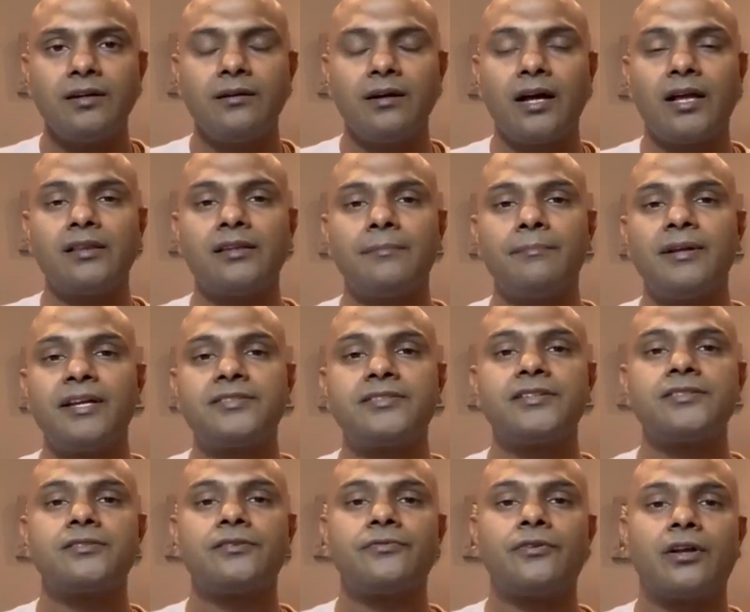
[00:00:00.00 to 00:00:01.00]
and the
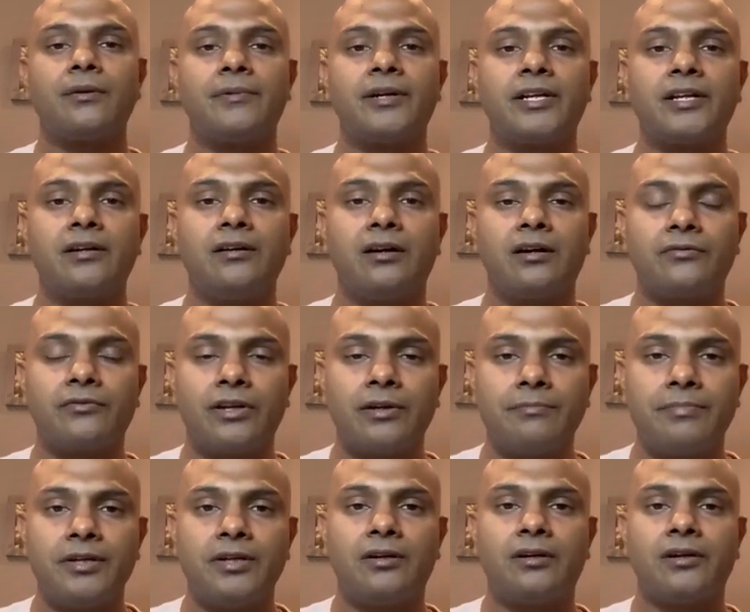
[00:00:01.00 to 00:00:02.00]
blessings of Almighty God will
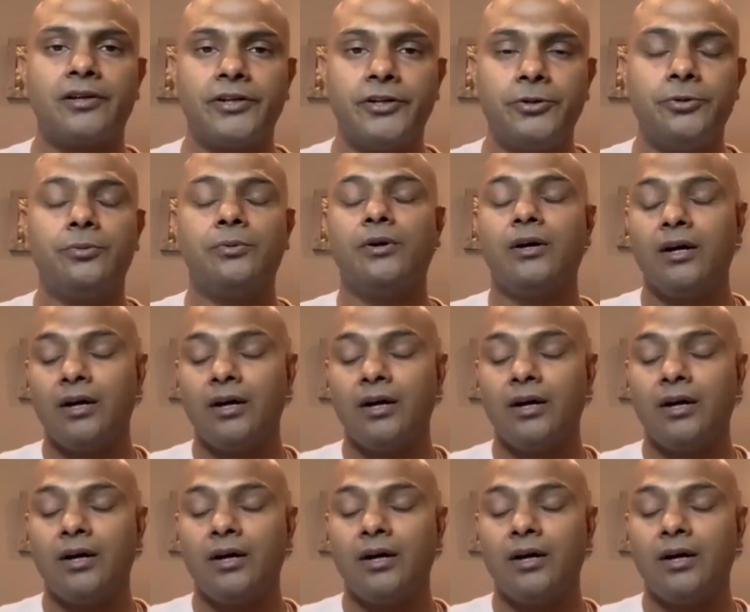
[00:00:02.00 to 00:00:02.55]
be on you.